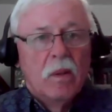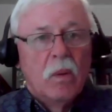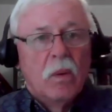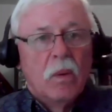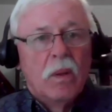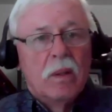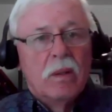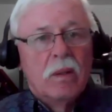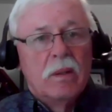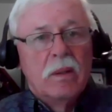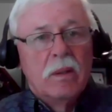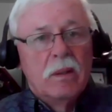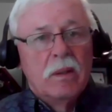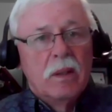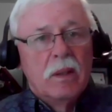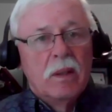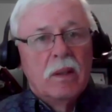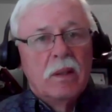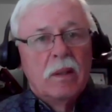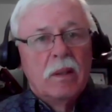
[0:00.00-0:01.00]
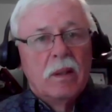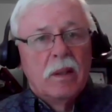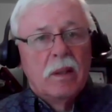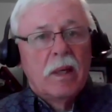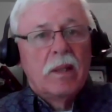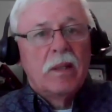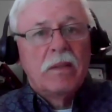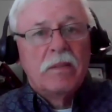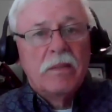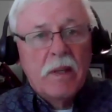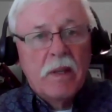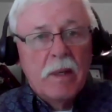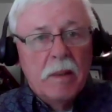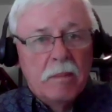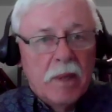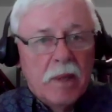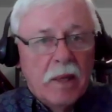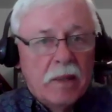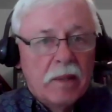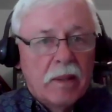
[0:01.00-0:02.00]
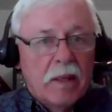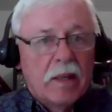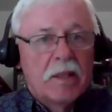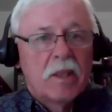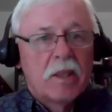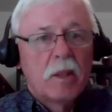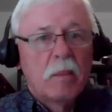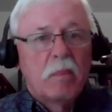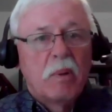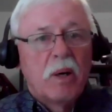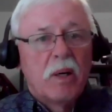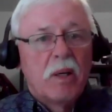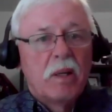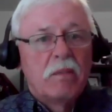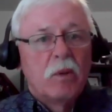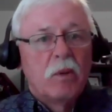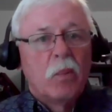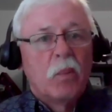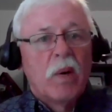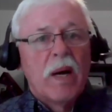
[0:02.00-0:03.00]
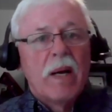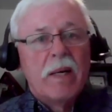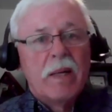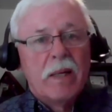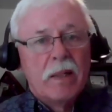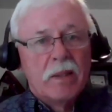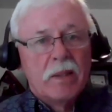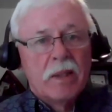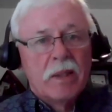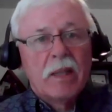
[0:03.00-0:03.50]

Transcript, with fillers: or the Ketuvim, that's the part of the writings.